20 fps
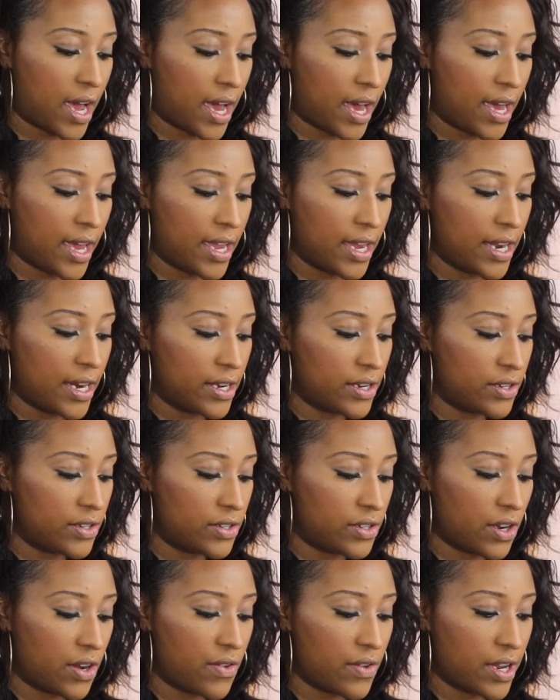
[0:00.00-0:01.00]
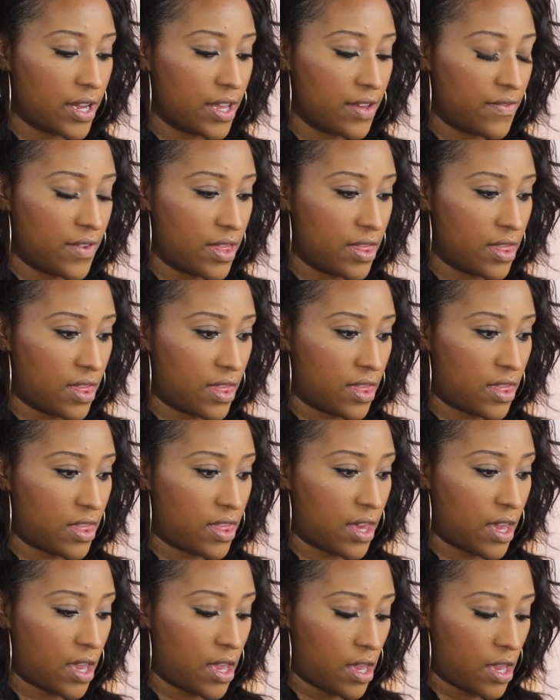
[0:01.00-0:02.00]
I don't even
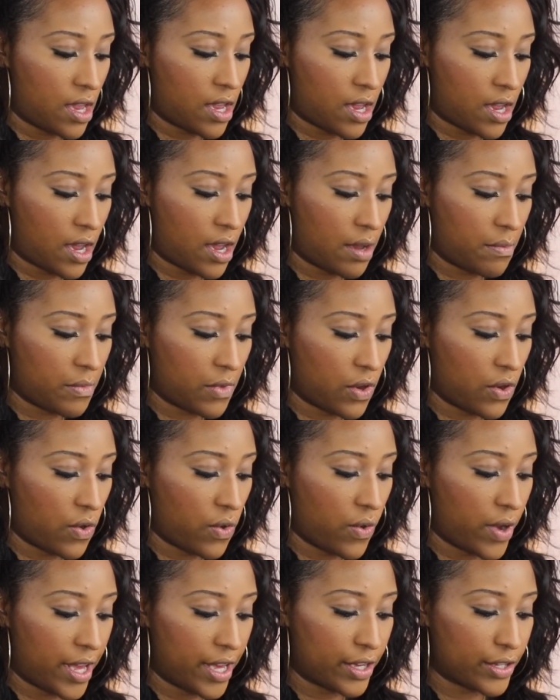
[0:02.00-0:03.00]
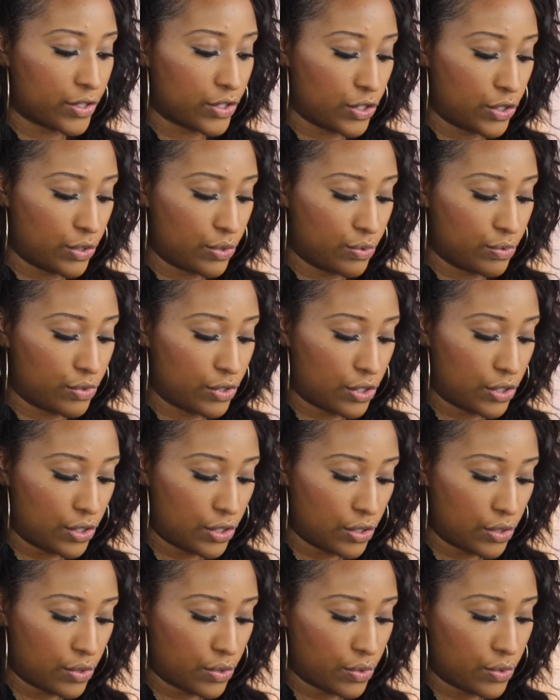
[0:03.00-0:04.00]
think I'm going to
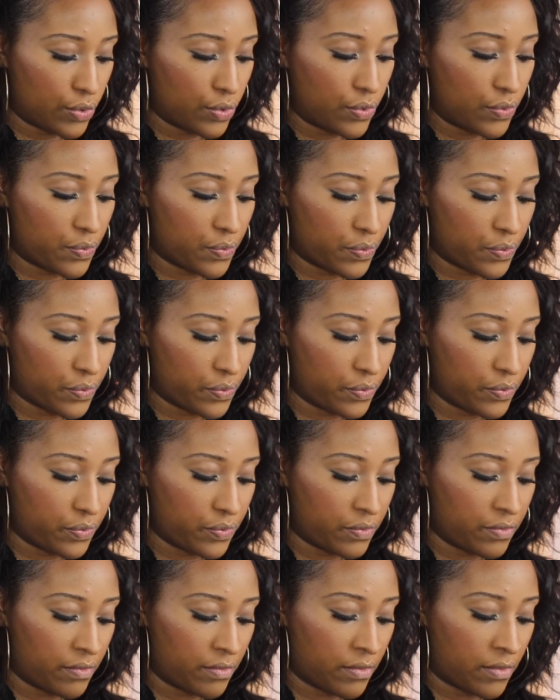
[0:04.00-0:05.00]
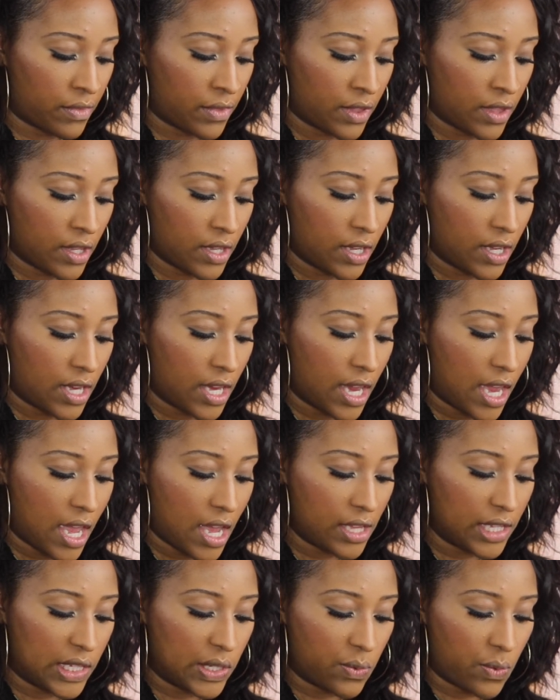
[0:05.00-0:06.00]
do
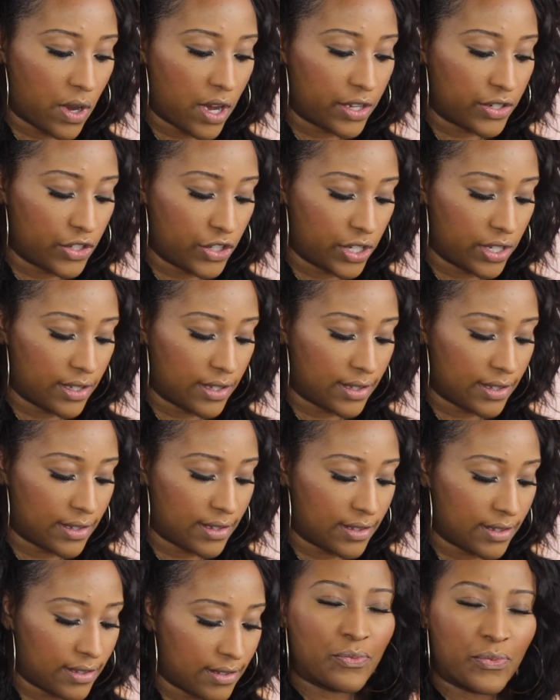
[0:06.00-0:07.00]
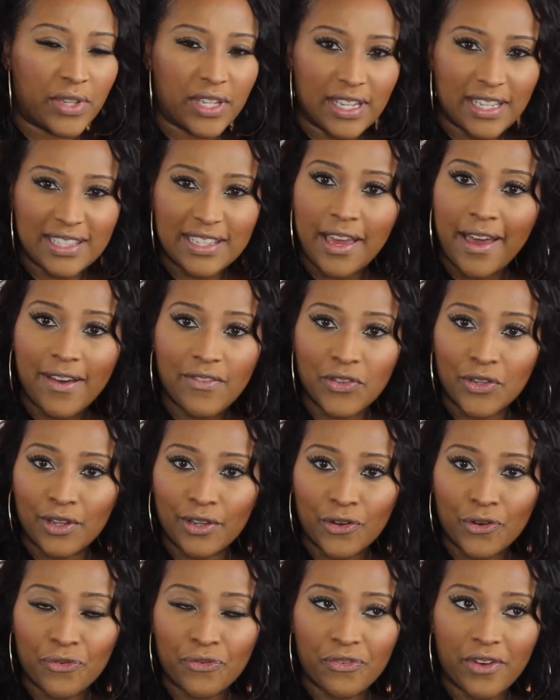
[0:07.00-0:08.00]
hand swatches, but let's have a
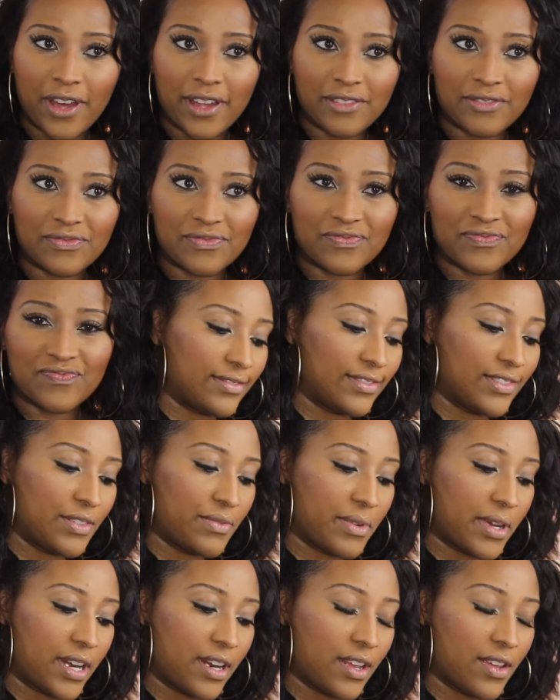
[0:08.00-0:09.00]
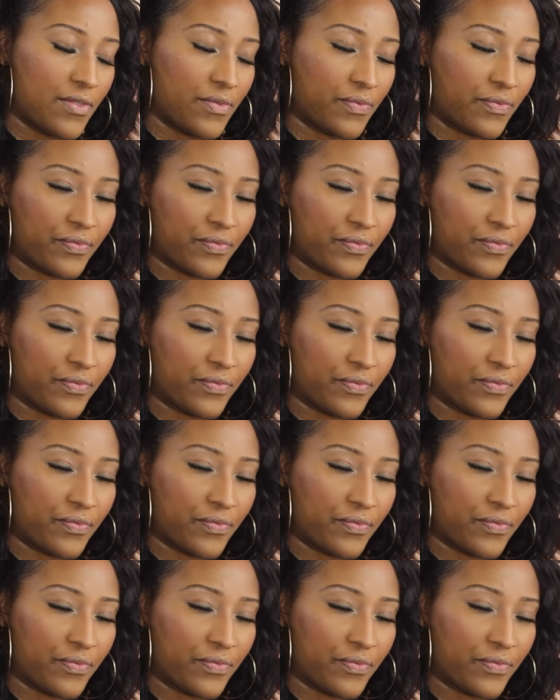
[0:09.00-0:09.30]
little fun. You ready?